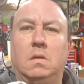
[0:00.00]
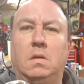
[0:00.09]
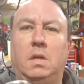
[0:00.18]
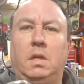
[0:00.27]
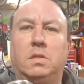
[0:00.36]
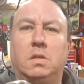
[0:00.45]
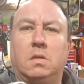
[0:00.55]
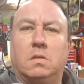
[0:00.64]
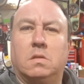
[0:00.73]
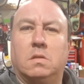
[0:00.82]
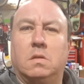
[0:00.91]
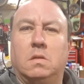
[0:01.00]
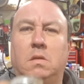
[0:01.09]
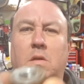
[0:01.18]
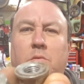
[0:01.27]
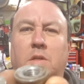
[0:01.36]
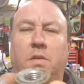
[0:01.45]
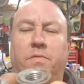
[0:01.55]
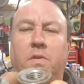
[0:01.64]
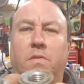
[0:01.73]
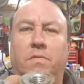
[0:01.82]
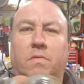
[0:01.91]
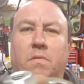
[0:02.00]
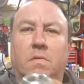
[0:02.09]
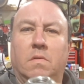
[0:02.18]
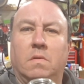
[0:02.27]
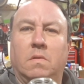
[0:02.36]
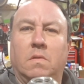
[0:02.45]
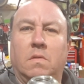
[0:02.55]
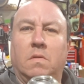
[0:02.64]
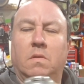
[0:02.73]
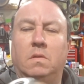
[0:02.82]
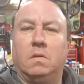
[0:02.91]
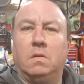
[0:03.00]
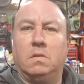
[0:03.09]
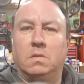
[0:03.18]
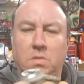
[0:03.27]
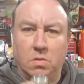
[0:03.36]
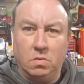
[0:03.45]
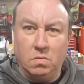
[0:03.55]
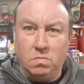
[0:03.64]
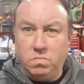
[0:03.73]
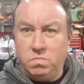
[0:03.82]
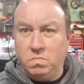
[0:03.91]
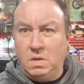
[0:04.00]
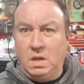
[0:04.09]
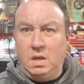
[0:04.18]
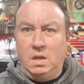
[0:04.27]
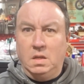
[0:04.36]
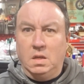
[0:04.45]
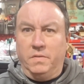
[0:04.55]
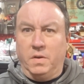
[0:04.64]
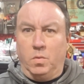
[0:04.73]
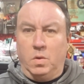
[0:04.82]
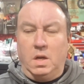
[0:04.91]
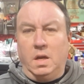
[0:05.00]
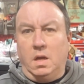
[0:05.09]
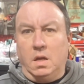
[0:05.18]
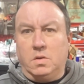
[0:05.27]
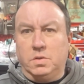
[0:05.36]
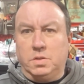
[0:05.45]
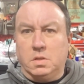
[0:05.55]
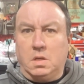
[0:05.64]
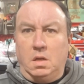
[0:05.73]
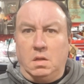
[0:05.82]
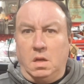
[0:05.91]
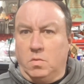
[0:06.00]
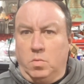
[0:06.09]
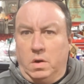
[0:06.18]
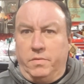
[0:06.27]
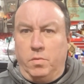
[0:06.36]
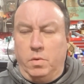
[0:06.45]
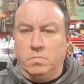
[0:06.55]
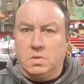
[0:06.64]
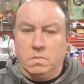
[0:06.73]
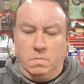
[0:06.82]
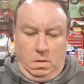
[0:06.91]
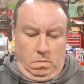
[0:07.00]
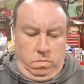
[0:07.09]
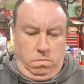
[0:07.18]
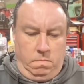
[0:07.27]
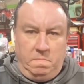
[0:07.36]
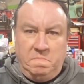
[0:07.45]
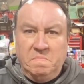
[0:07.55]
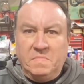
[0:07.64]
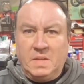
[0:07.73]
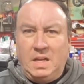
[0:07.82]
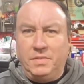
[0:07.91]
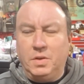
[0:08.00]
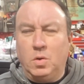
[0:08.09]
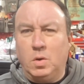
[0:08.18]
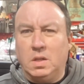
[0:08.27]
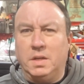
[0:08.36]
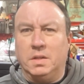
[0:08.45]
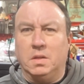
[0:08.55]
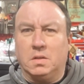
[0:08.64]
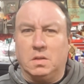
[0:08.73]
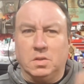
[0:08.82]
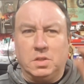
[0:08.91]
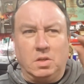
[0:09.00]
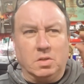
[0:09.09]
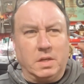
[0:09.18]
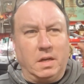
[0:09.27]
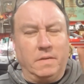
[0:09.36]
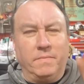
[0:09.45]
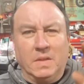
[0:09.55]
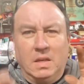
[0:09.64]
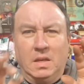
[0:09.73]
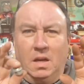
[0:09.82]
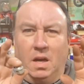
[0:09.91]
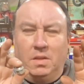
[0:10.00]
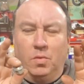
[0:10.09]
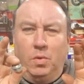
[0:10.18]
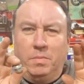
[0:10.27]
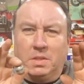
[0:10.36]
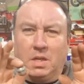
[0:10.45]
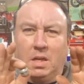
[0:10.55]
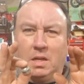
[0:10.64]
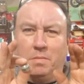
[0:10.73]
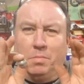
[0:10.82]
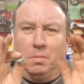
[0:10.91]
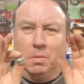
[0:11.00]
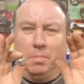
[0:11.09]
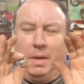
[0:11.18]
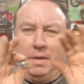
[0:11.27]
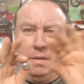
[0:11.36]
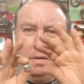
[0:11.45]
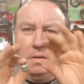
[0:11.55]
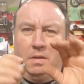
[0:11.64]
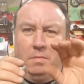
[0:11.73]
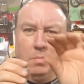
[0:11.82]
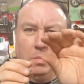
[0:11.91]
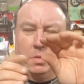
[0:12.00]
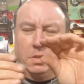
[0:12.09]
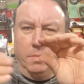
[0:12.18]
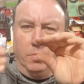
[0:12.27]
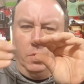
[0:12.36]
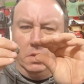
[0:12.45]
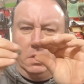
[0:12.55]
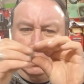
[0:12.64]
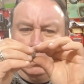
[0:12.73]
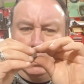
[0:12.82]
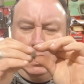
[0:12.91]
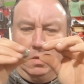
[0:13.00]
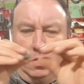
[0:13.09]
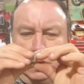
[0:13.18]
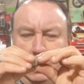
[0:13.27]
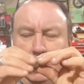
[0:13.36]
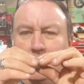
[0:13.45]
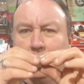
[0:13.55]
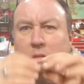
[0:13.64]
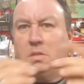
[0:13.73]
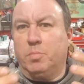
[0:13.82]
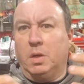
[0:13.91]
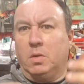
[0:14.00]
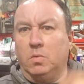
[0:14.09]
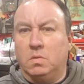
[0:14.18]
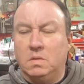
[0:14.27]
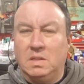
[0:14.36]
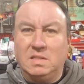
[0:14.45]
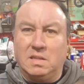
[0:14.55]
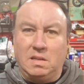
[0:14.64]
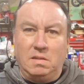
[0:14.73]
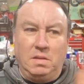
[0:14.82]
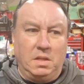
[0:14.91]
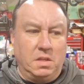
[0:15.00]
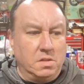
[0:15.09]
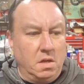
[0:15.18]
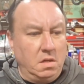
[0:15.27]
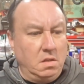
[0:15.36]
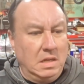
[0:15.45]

86, the other one's 85. So if I want, I could just get like whatever rims. And if you go online and look, you'll see there's like on the rim, it's got like a bubble pattern. It bubbles up where this thing kind of goes in there. It's pretty cool. It's got a neat design.